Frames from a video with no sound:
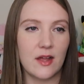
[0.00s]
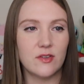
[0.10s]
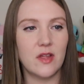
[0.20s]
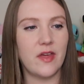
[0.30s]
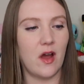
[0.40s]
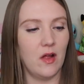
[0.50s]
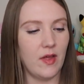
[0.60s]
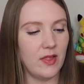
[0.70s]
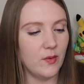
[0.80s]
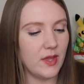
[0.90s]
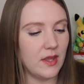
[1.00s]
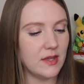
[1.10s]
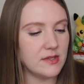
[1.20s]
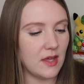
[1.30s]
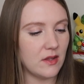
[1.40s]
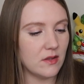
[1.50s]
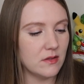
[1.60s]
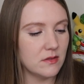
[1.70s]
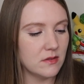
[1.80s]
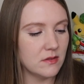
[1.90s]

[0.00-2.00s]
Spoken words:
Actually, are they all Hello Kitty and Daniel?